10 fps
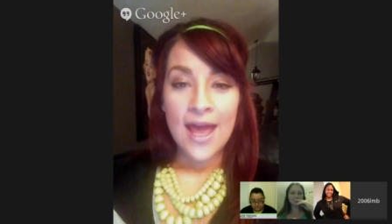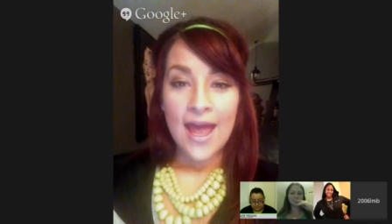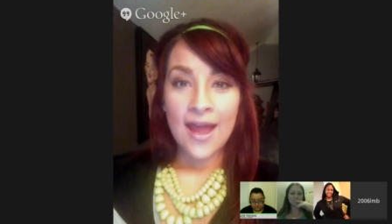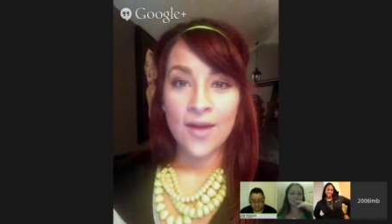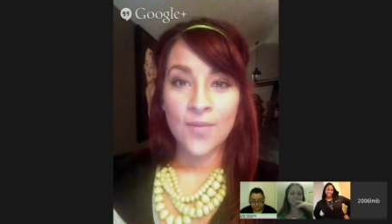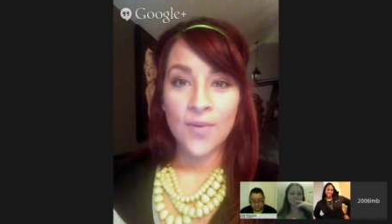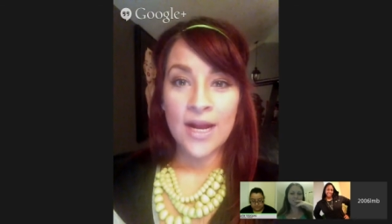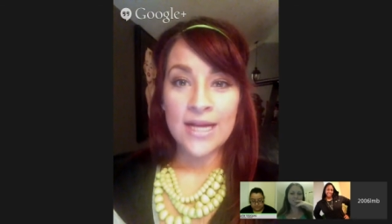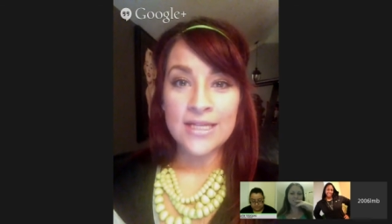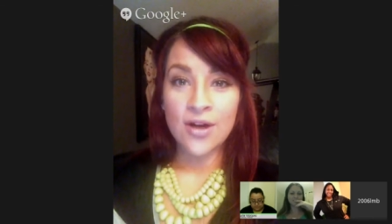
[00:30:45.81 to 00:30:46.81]
and
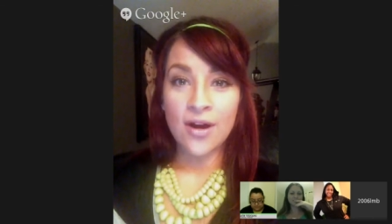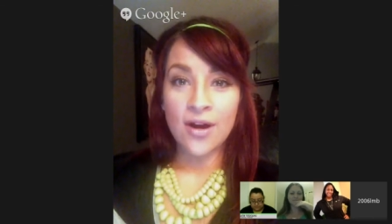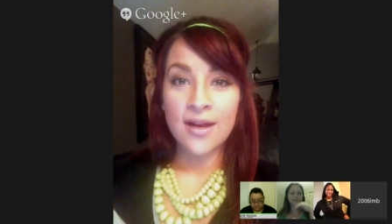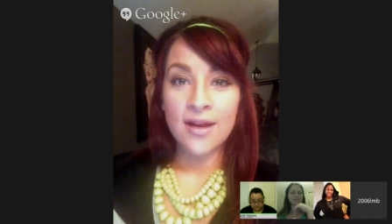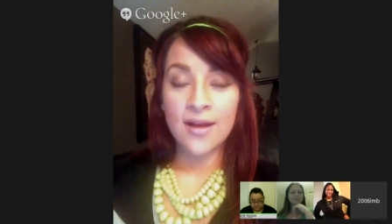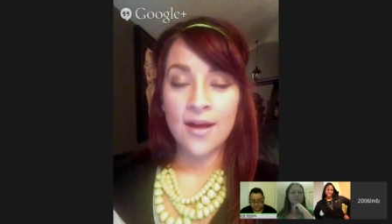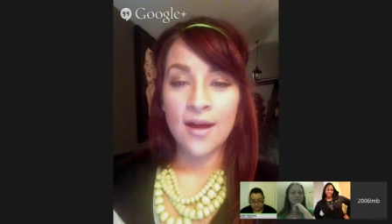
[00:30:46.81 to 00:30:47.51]
when I started,